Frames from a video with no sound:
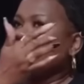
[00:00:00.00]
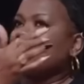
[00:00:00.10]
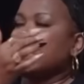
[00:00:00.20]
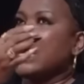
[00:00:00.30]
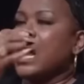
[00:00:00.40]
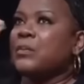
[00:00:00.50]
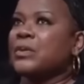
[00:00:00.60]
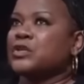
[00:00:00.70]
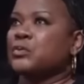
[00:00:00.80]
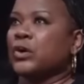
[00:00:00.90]
how
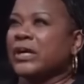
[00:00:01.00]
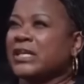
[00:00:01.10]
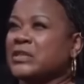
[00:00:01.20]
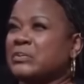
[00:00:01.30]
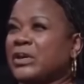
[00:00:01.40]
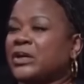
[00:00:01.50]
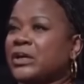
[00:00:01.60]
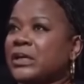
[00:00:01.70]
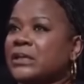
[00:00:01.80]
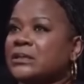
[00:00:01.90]
much more
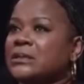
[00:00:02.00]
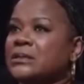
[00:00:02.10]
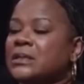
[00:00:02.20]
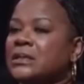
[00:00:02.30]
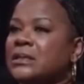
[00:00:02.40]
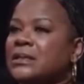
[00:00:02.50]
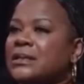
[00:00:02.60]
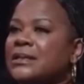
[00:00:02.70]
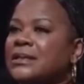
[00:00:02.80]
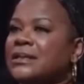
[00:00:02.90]
experience
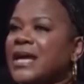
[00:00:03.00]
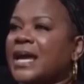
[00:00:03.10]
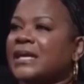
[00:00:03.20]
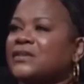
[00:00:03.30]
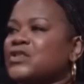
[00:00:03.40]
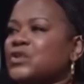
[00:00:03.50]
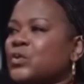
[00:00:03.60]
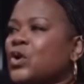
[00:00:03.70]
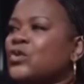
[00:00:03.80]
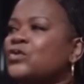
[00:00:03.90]
that gives you
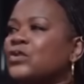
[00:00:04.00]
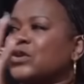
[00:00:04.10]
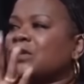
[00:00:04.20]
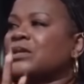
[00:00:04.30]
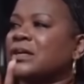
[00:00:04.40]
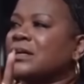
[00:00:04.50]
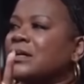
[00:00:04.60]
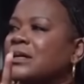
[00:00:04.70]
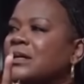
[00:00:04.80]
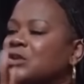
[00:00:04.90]
over
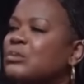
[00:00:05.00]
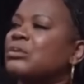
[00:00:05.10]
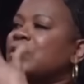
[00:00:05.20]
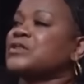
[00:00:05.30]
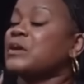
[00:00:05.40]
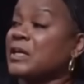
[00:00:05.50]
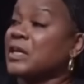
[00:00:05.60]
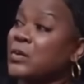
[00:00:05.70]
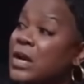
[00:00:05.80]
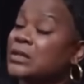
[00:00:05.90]
other players coming in, right?